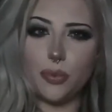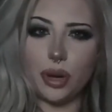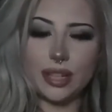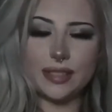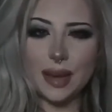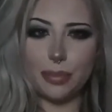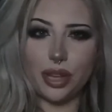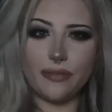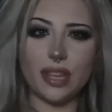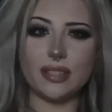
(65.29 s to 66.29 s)
One example
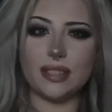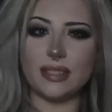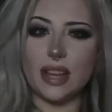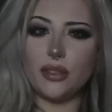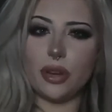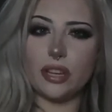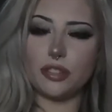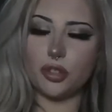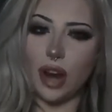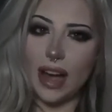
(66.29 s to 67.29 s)
of this is that you can
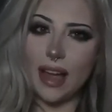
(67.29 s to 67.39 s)
try